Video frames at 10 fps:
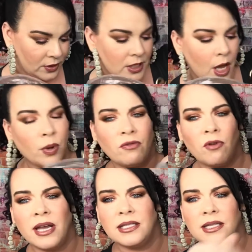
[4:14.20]
So
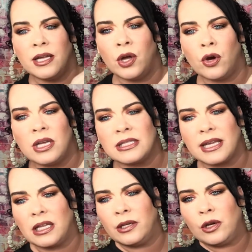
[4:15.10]
right here is
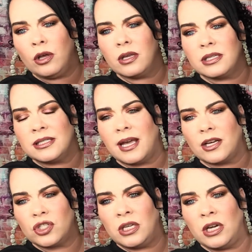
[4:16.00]
like a little
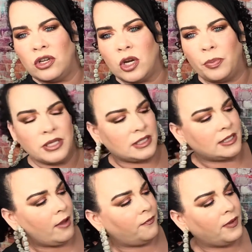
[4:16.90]
section here you can put
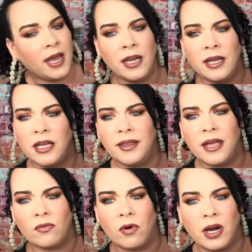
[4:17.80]
stuff in, and
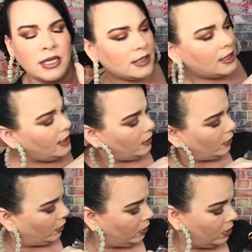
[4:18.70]
then right
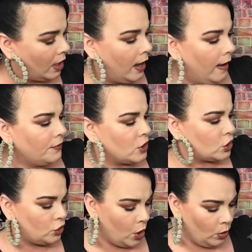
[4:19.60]
here,
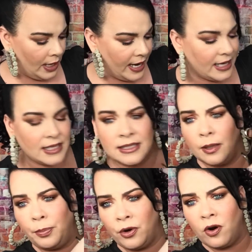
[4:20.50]
there's no like
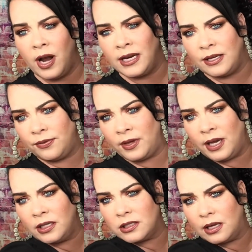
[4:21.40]
zipper or
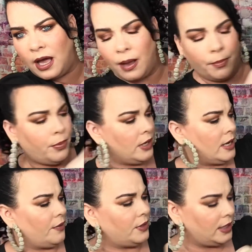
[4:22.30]
anything to put
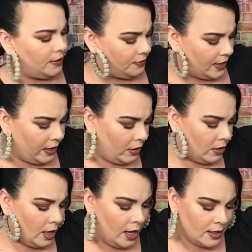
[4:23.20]
nothing in
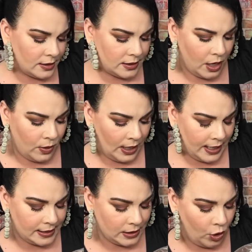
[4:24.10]
there. So
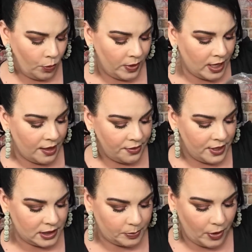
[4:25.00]
let's open
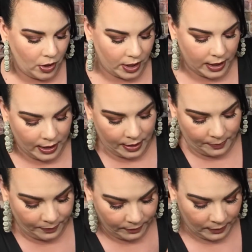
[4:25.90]
this part up.